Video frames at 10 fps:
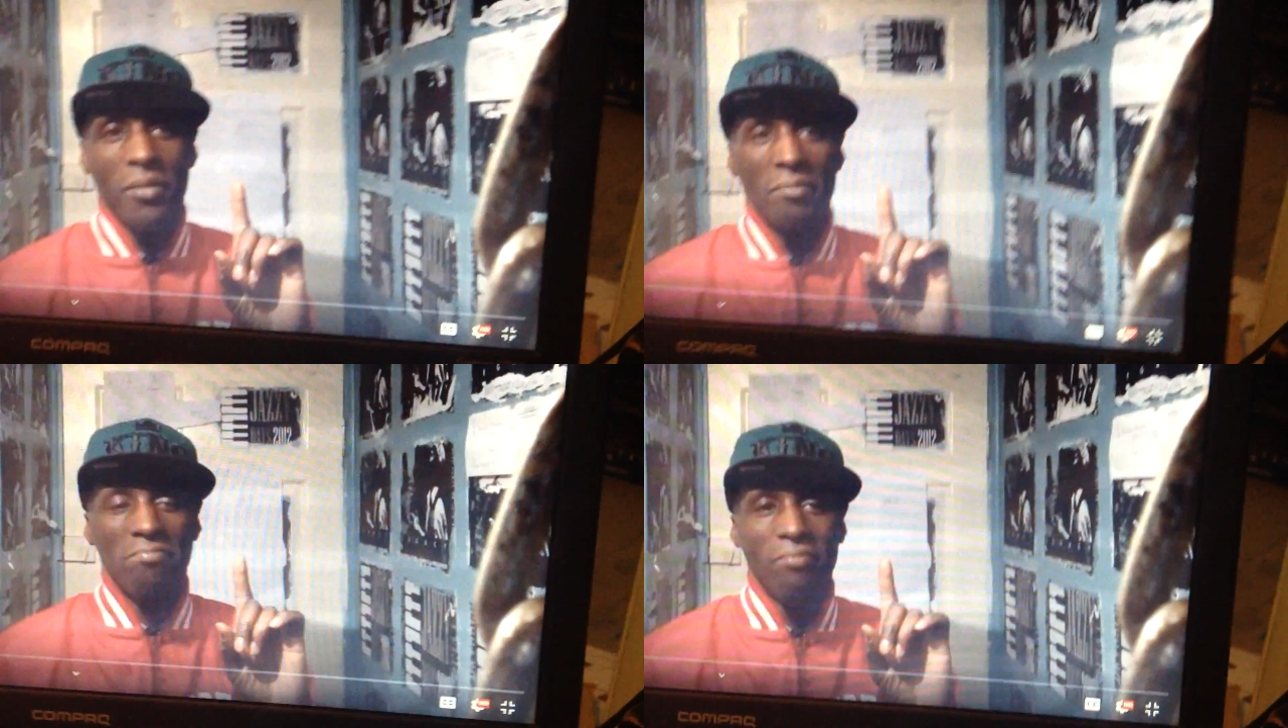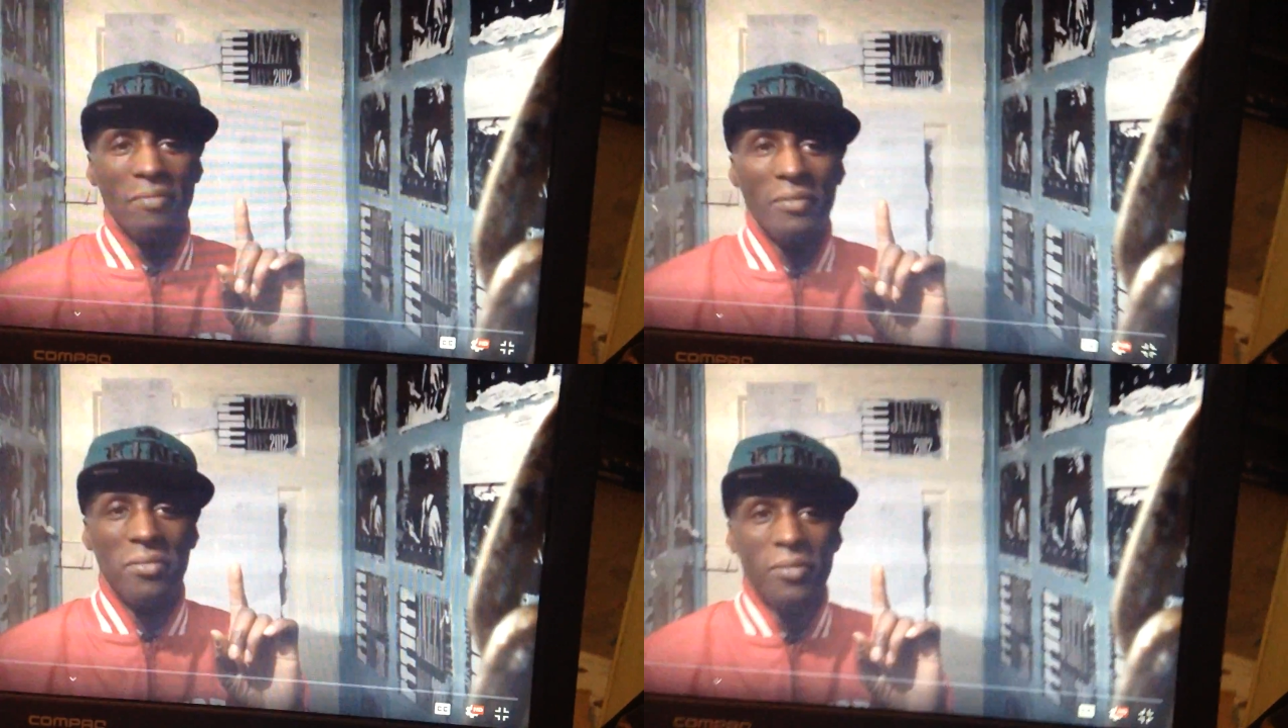put me in
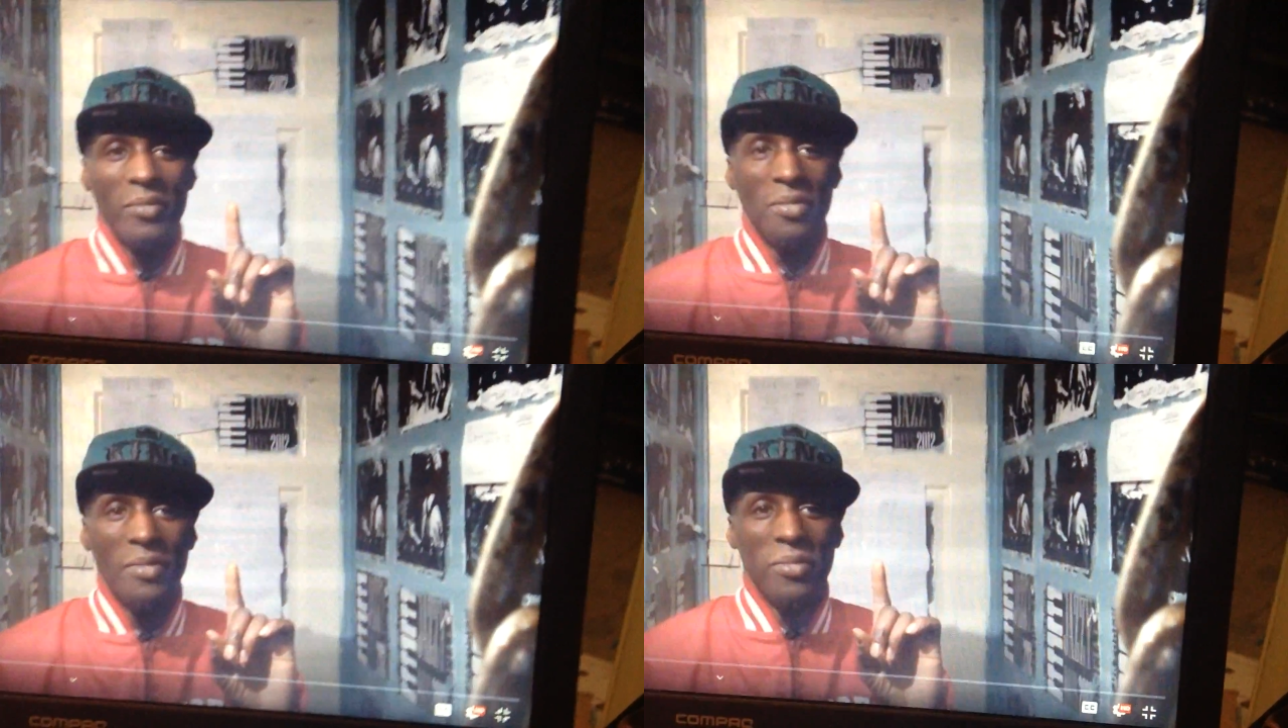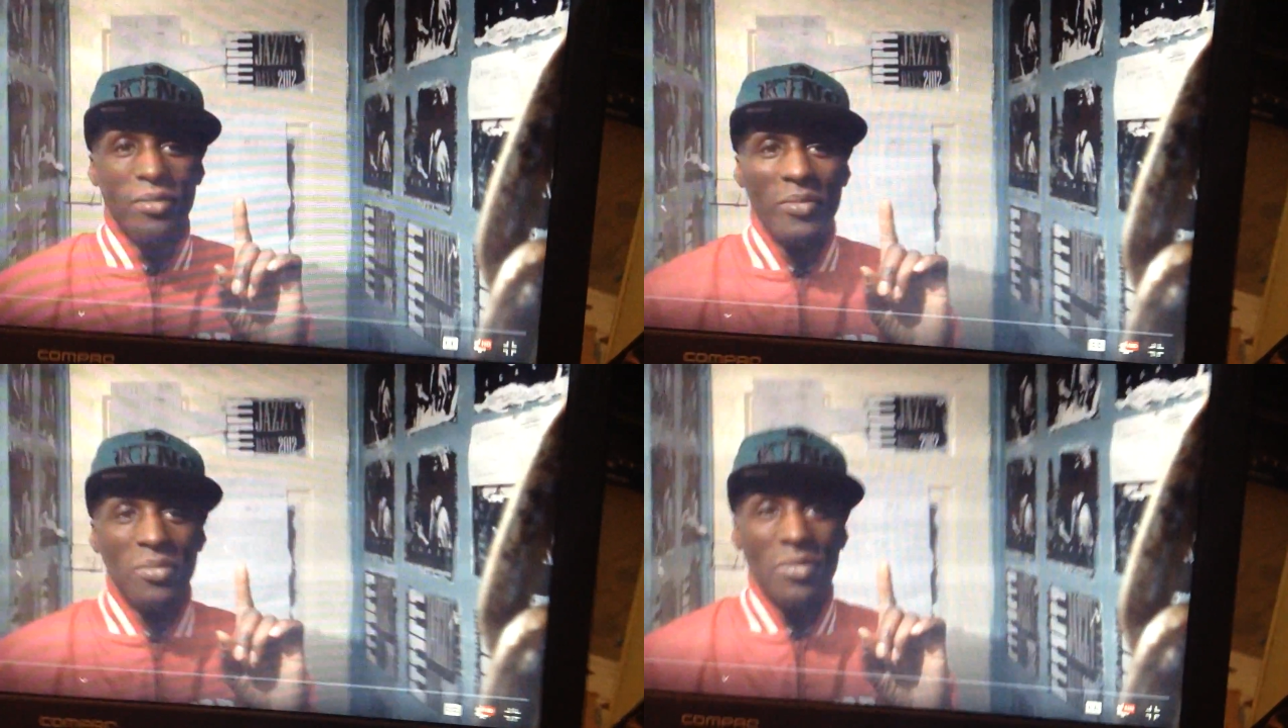meditative state, it
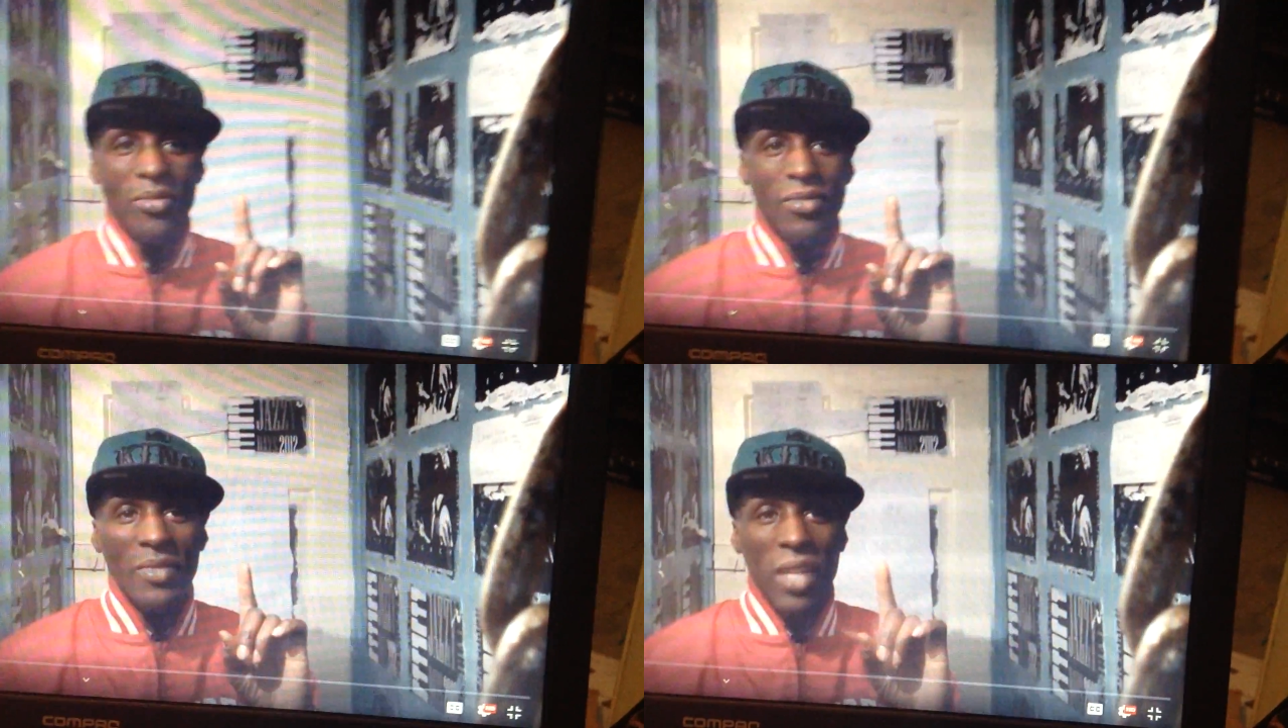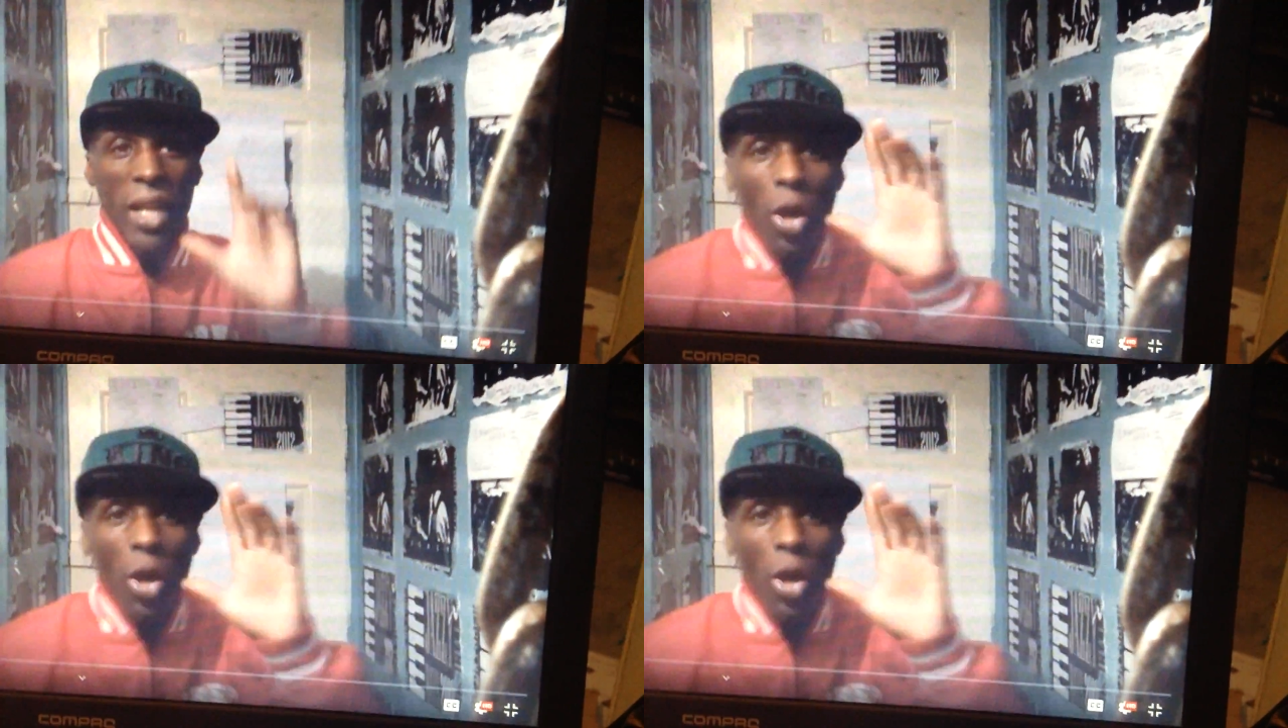would get me focused,